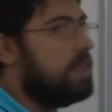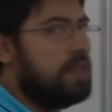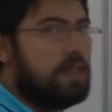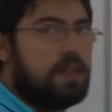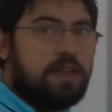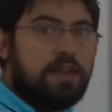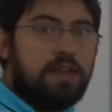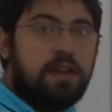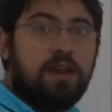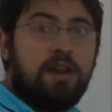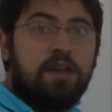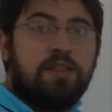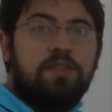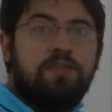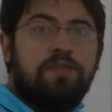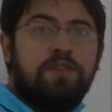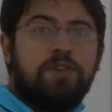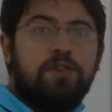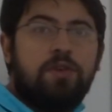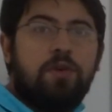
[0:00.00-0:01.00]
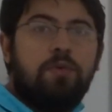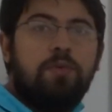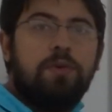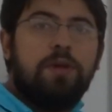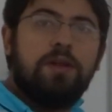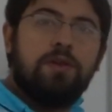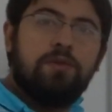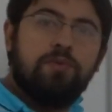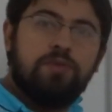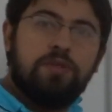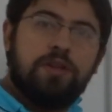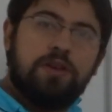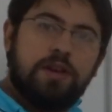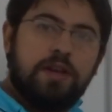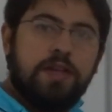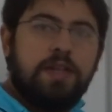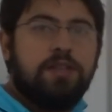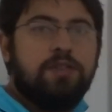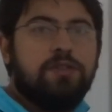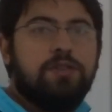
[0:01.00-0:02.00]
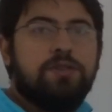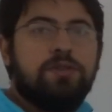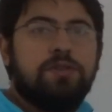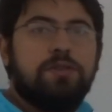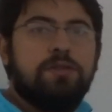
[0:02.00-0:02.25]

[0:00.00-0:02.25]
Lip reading: then in another video we'll do the range.